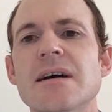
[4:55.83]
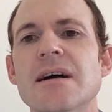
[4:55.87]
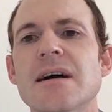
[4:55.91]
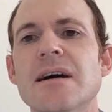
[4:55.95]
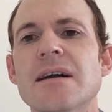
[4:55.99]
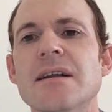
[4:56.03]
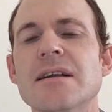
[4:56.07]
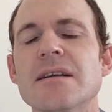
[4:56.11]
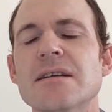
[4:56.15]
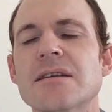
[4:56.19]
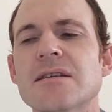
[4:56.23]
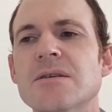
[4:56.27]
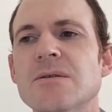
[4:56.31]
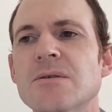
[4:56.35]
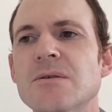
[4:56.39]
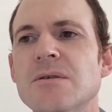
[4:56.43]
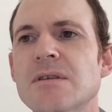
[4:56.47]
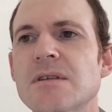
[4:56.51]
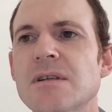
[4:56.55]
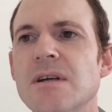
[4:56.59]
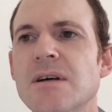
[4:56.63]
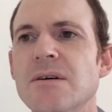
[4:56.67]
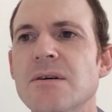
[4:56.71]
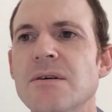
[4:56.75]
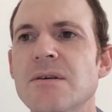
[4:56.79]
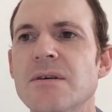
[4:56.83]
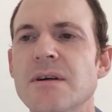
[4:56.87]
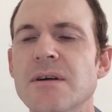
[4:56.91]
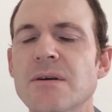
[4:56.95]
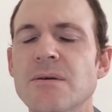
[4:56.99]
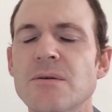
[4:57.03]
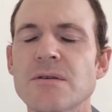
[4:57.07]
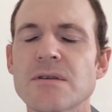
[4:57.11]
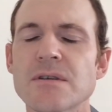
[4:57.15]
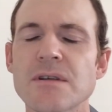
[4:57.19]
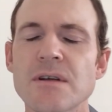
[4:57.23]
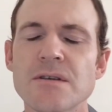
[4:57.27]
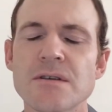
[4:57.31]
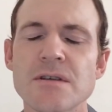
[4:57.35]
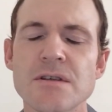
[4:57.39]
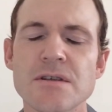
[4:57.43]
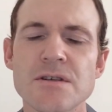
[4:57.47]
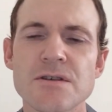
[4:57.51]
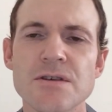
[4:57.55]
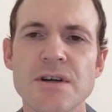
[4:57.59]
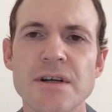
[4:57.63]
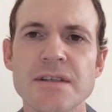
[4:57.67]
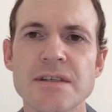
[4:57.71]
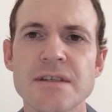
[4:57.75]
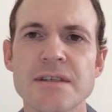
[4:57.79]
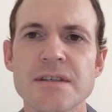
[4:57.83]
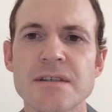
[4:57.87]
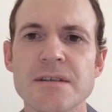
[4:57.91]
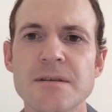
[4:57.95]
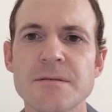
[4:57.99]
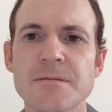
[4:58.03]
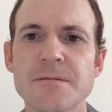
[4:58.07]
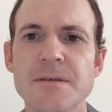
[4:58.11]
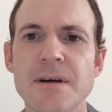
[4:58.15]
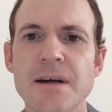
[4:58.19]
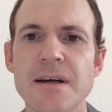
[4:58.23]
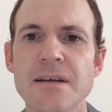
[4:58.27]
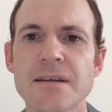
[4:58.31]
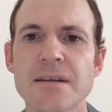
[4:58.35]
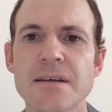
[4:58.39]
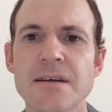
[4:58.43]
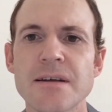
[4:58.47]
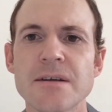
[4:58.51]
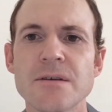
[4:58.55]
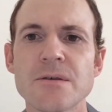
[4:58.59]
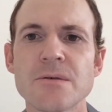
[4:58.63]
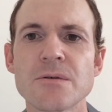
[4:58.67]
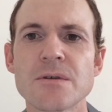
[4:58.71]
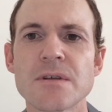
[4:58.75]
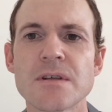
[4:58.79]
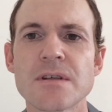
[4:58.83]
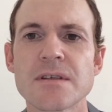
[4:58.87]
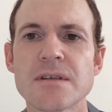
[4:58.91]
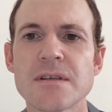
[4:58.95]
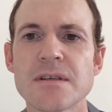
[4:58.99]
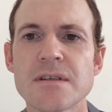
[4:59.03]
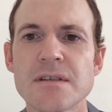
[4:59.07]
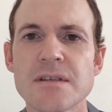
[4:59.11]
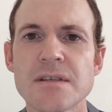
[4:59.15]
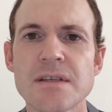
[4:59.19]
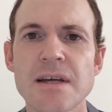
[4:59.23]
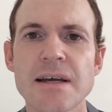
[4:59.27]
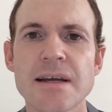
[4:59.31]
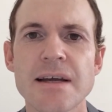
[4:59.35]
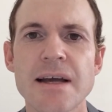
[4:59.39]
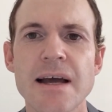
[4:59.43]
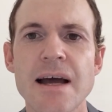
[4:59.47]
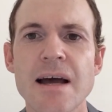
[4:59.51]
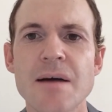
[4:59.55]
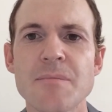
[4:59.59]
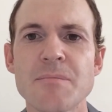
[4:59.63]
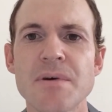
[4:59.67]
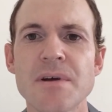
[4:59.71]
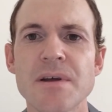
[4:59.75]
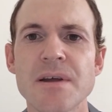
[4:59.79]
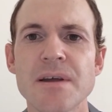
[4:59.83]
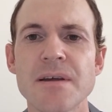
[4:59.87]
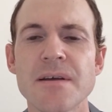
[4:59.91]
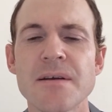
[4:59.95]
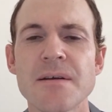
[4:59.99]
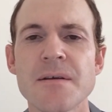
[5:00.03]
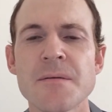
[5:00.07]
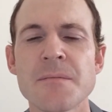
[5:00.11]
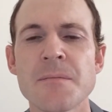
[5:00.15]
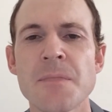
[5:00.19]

And it also stresses the fact that in order to stay happy,